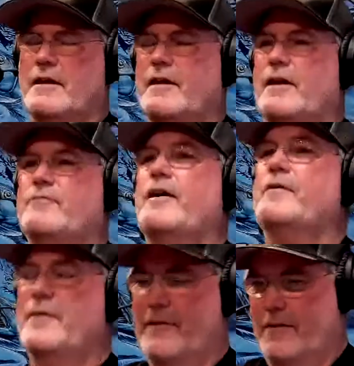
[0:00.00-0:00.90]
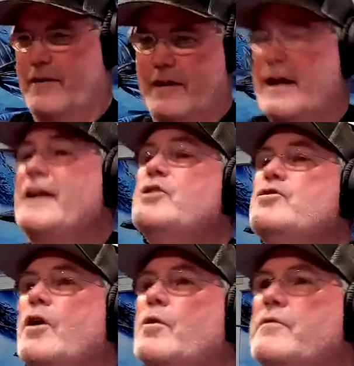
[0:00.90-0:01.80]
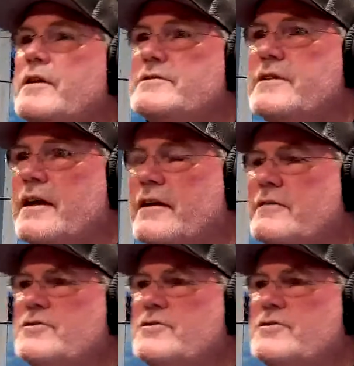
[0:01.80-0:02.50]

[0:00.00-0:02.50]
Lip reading: and I didn't know this then,